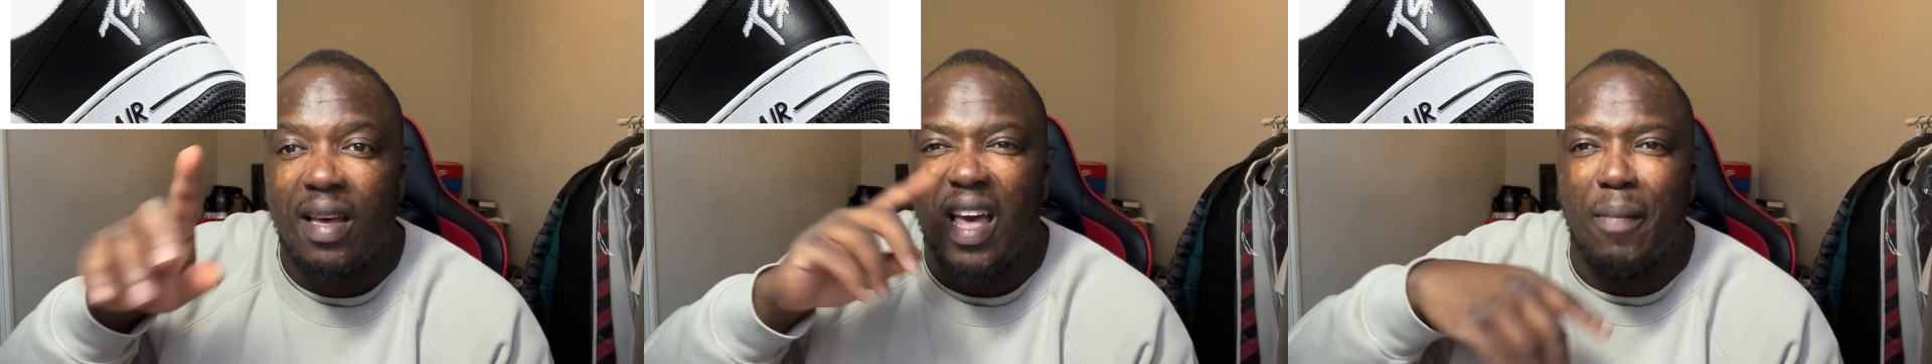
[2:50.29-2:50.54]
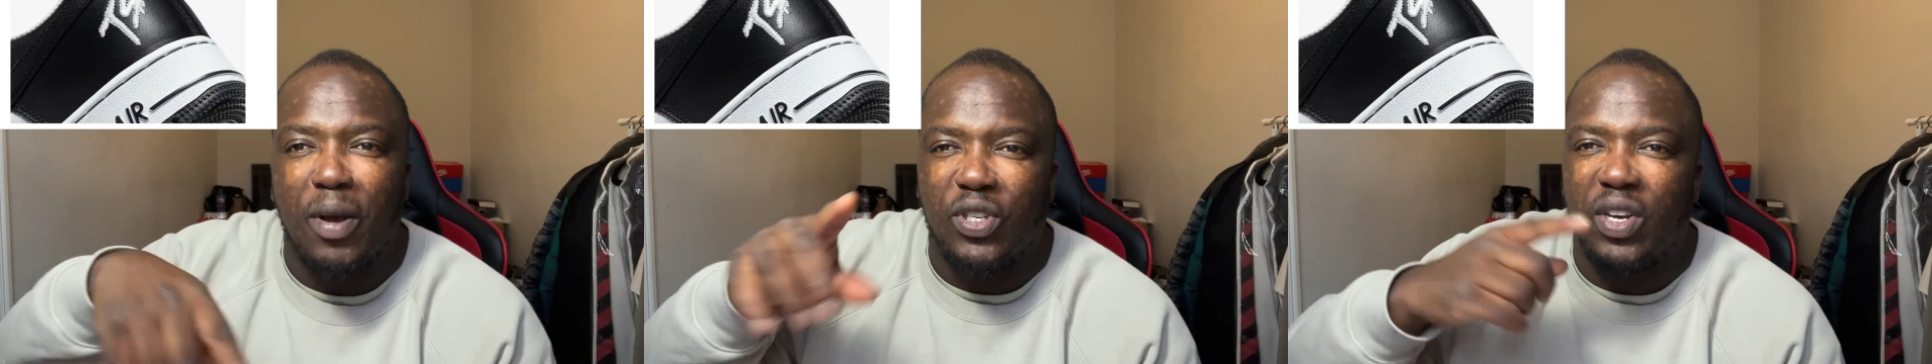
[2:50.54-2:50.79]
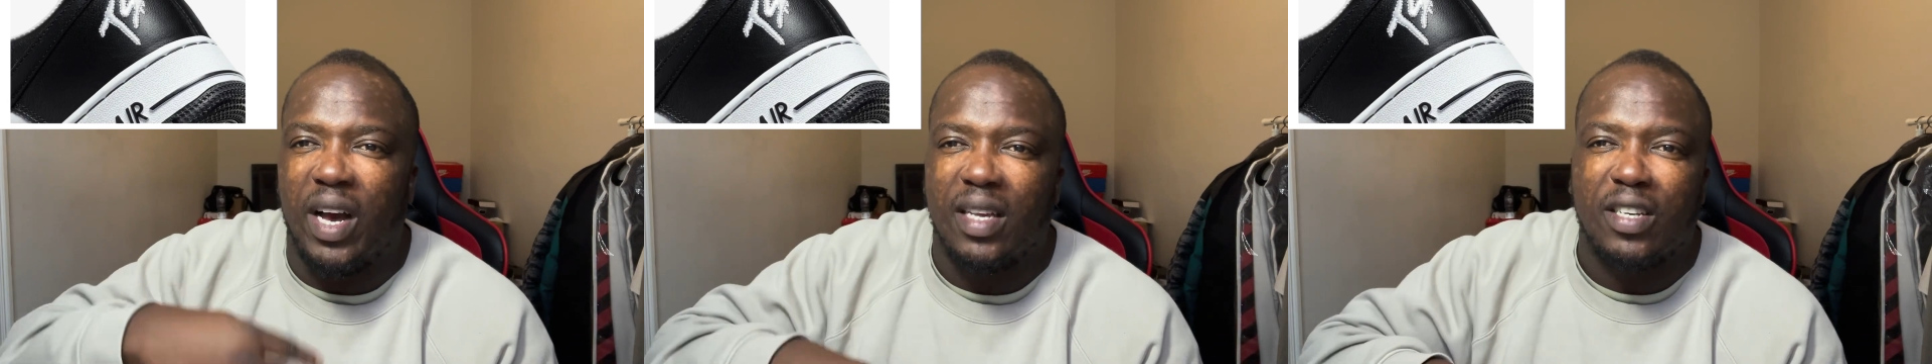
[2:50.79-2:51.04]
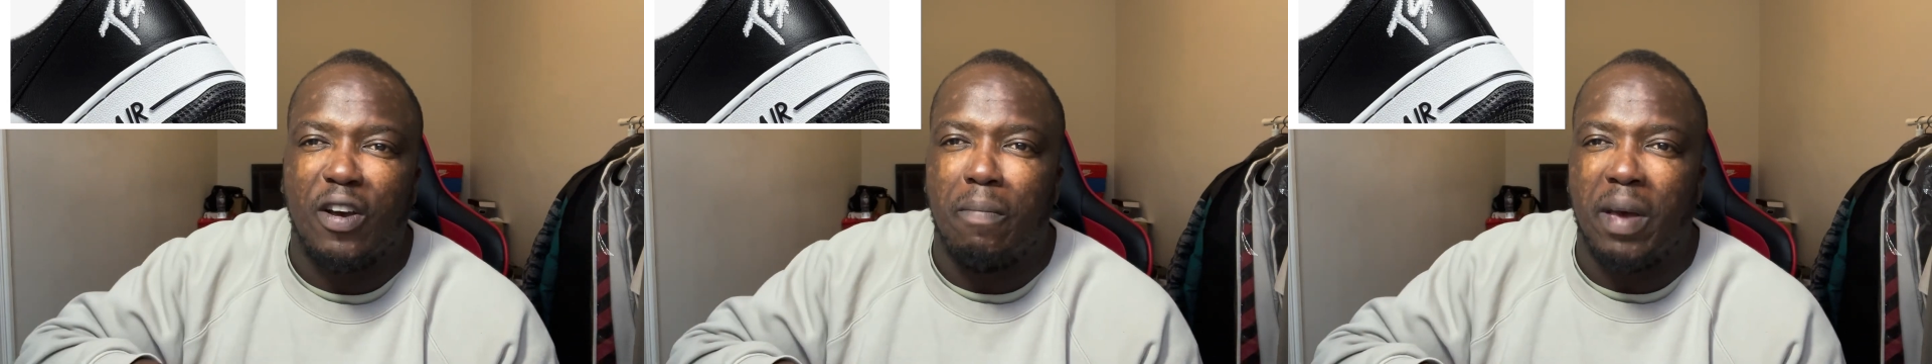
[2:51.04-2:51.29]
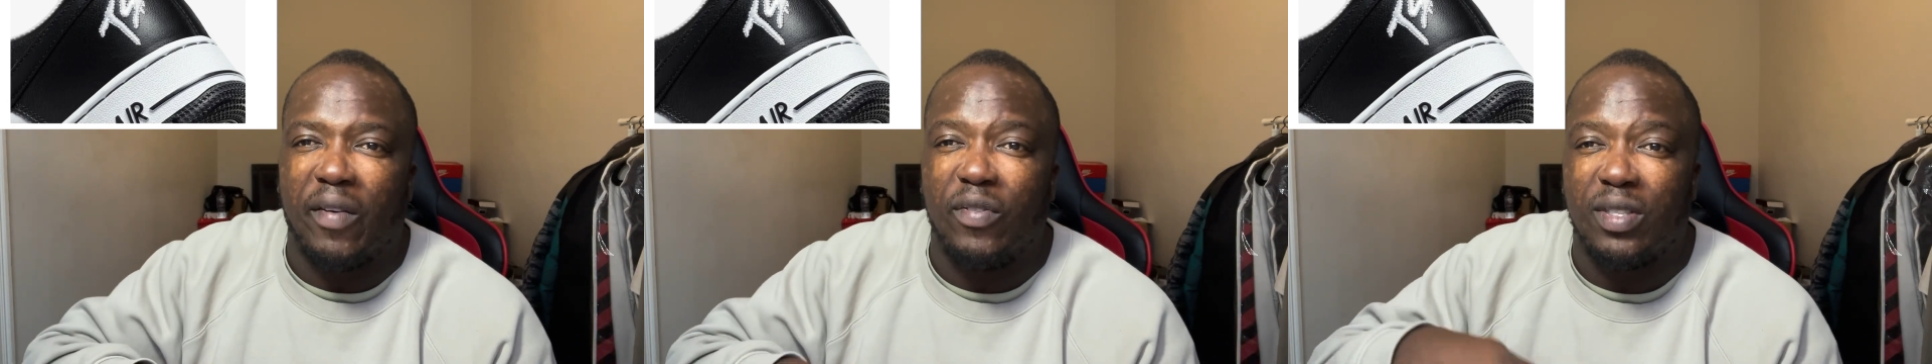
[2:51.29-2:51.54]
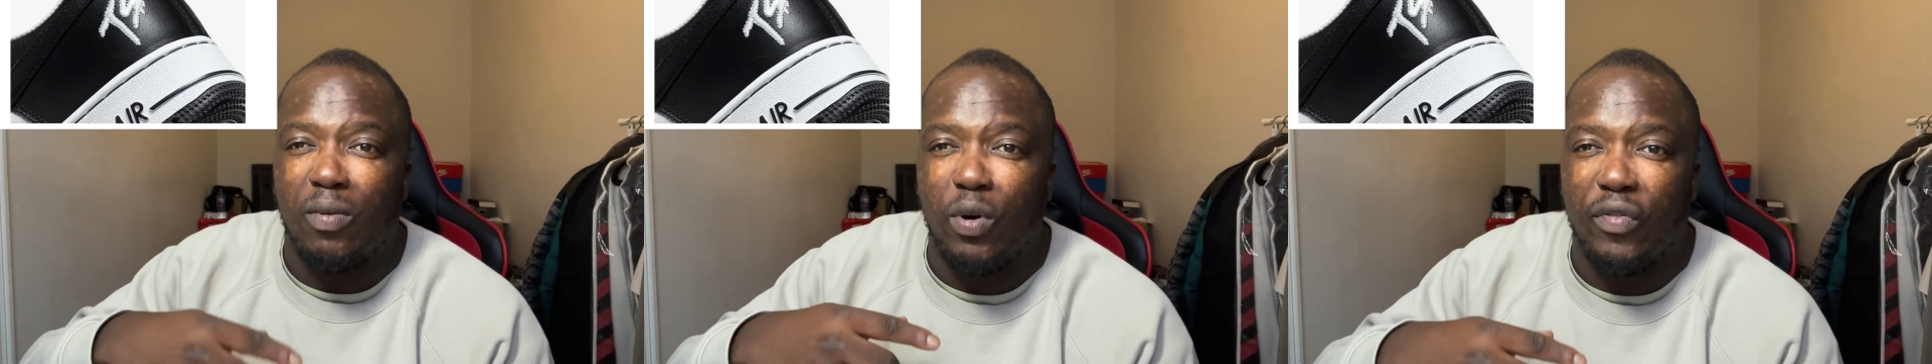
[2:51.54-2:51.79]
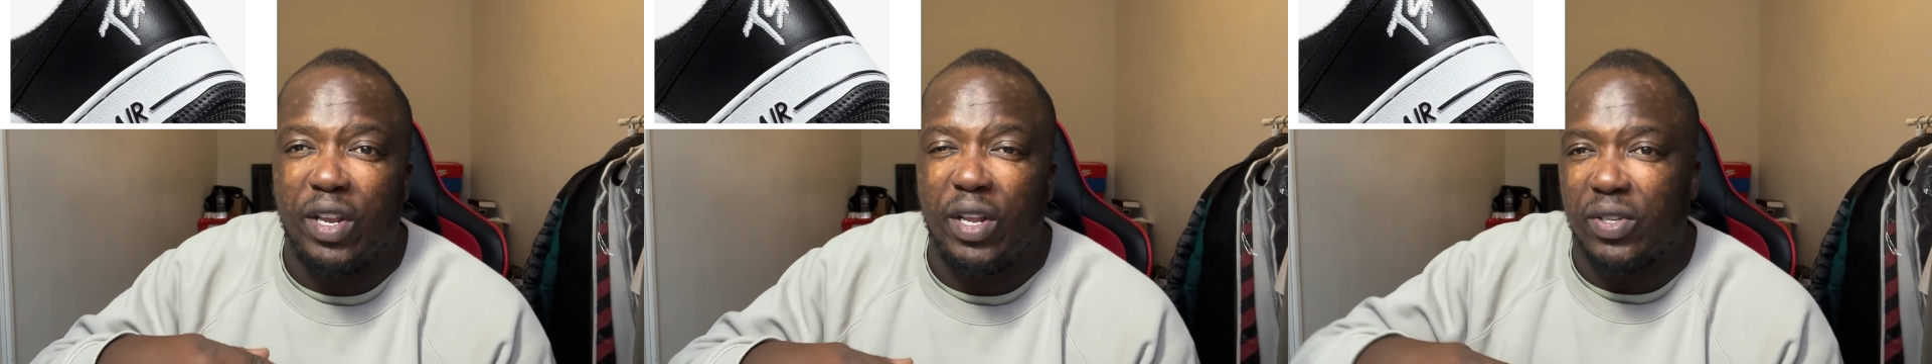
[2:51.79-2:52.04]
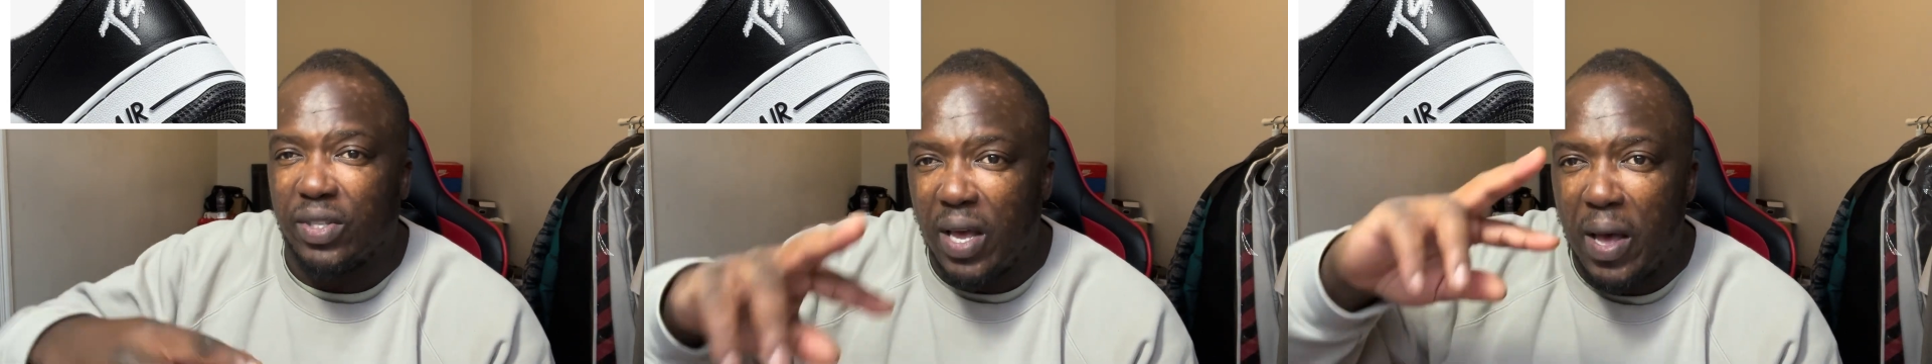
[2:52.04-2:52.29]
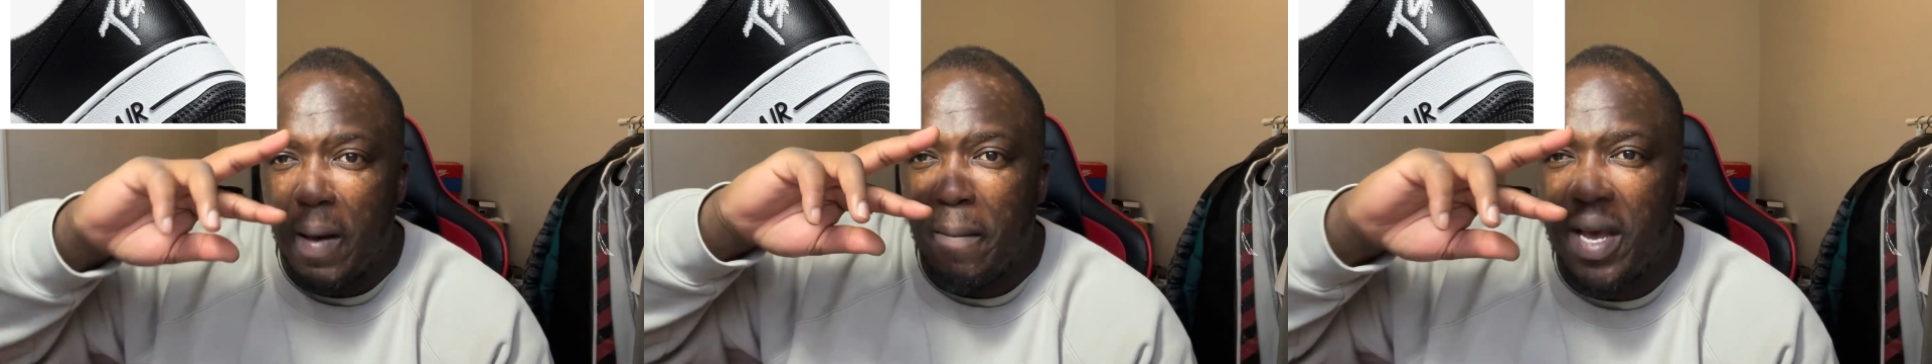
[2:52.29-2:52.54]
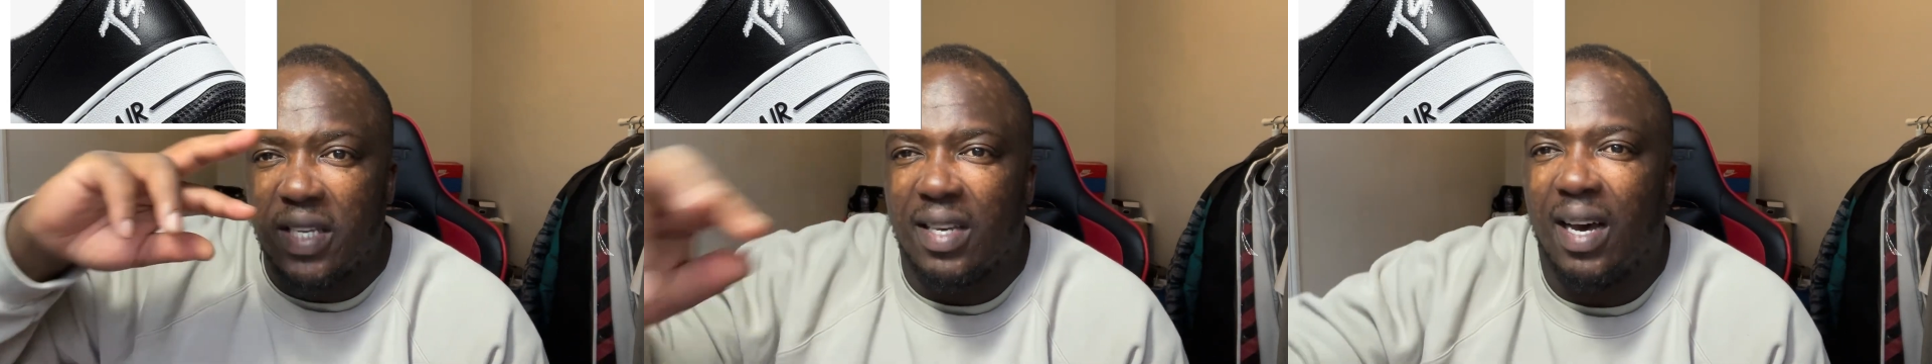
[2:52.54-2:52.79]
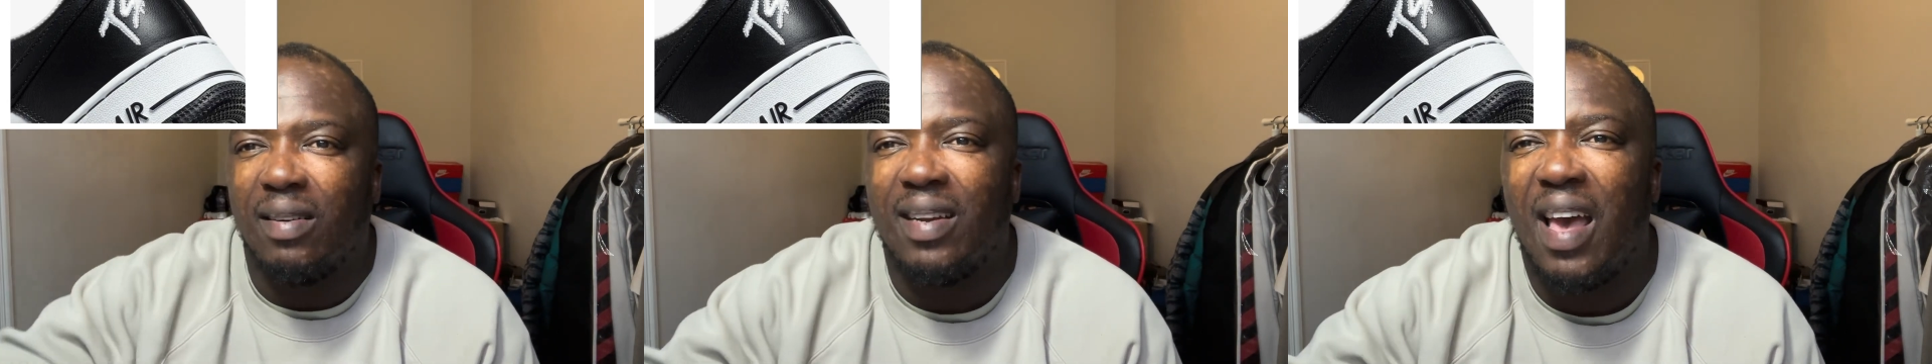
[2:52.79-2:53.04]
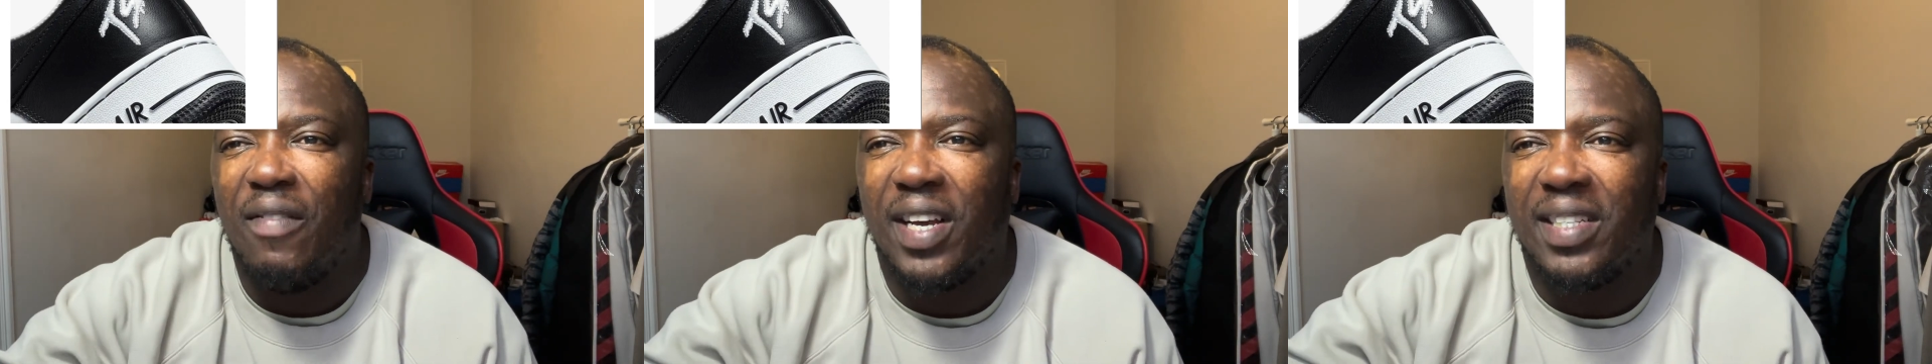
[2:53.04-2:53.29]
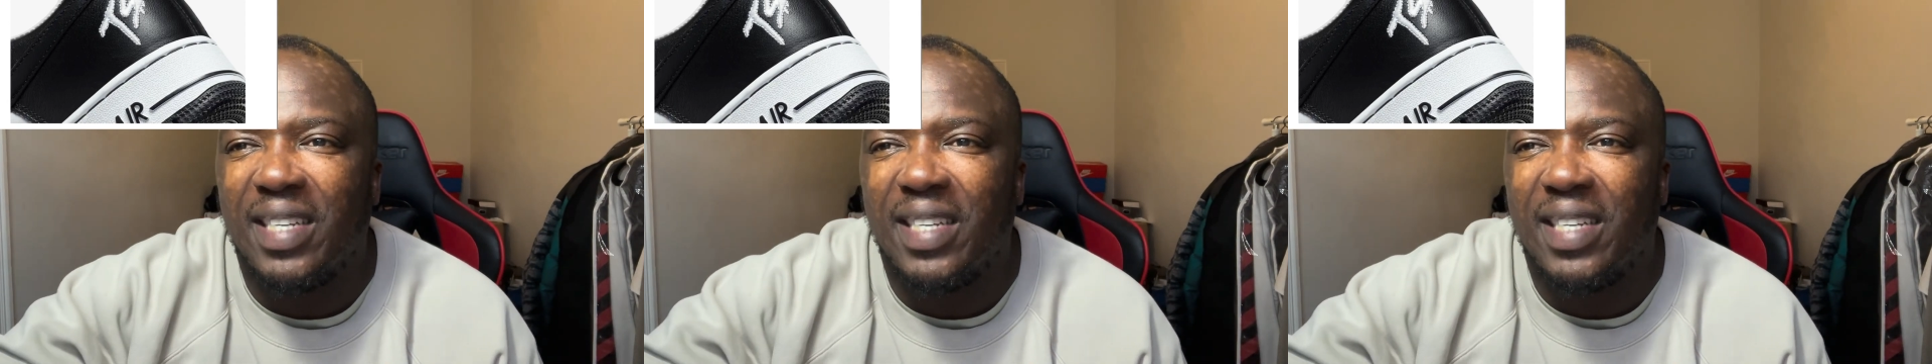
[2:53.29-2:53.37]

And make sure you guys come back for some more videos. Peace out. Have a good